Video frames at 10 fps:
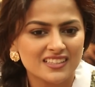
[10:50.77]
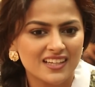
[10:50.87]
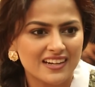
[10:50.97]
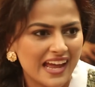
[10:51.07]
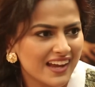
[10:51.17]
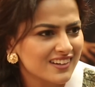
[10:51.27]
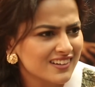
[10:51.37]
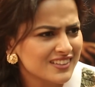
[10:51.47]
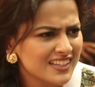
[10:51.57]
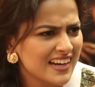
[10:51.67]

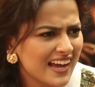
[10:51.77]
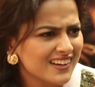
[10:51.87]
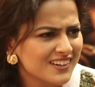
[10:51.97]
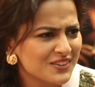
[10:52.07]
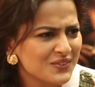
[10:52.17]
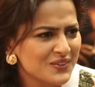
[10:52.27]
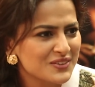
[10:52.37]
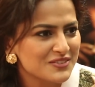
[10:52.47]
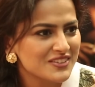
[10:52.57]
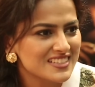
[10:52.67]
rag her room
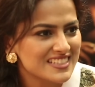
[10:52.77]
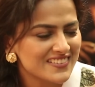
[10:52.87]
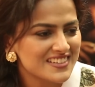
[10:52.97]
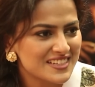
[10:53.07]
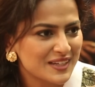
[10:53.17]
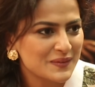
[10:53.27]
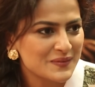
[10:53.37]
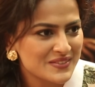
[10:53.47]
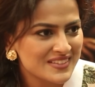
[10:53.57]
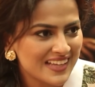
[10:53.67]
on the first day when she comes.
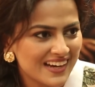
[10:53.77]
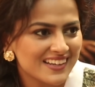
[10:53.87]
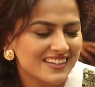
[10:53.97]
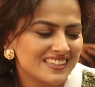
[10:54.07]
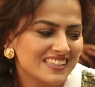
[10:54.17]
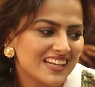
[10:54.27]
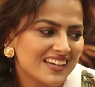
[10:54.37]
Right. That I really